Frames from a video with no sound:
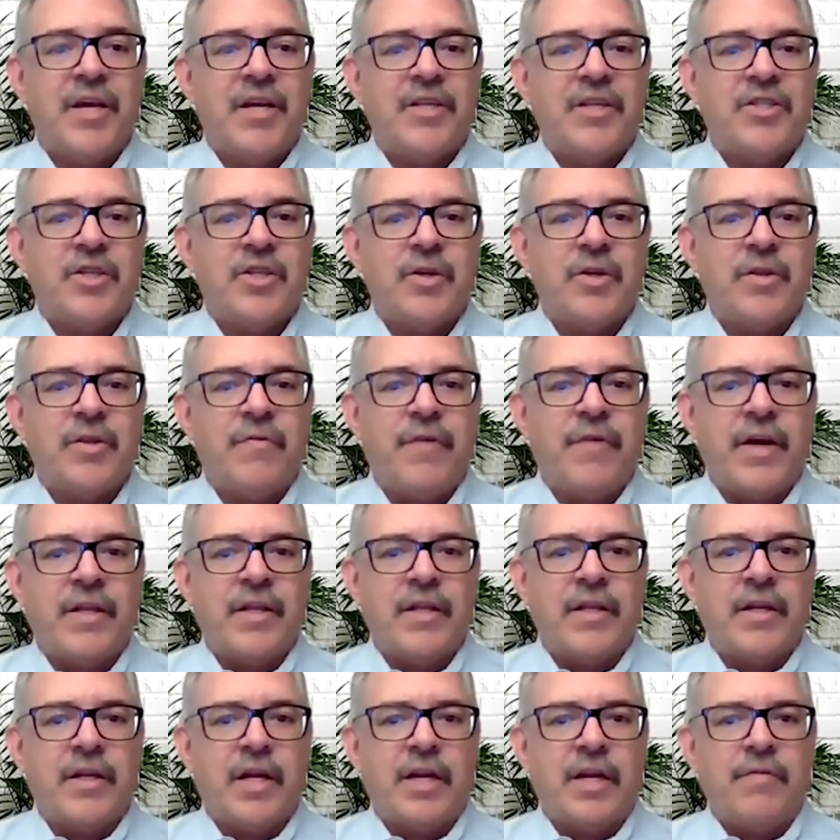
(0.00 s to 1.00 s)
So the fact
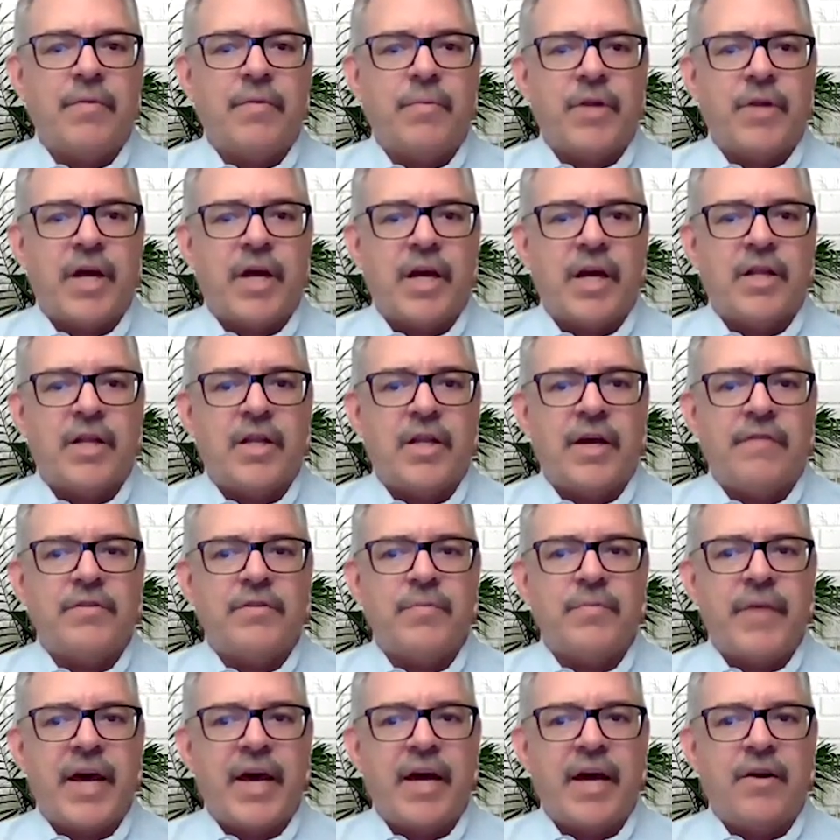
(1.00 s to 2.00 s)
that not even Black
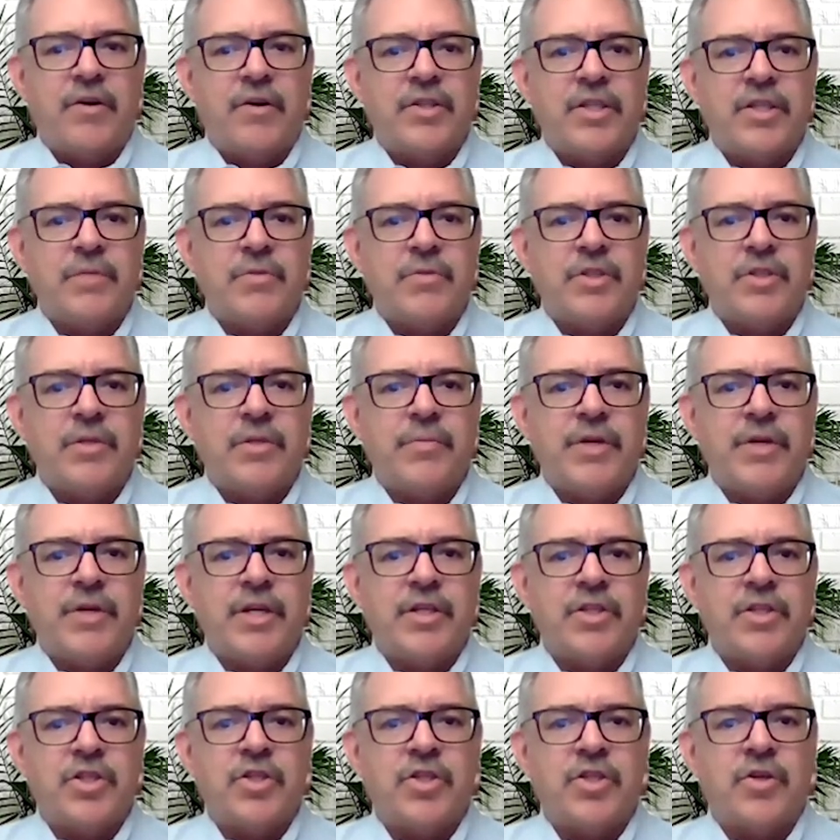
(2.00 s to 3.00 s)
Lives Matter seems to be
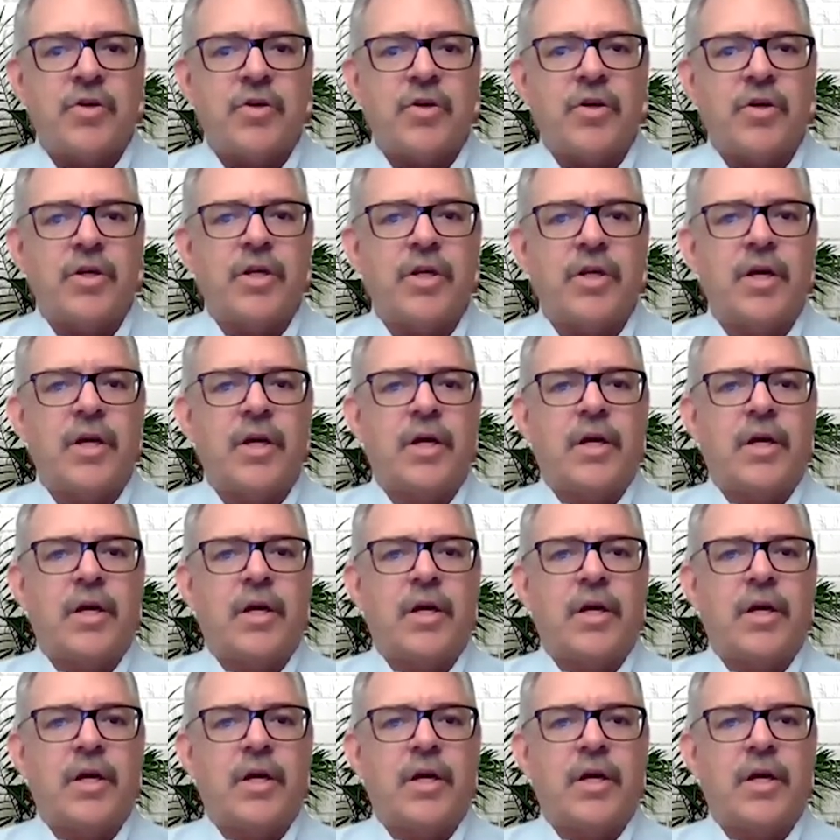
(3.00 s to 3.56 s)
concerned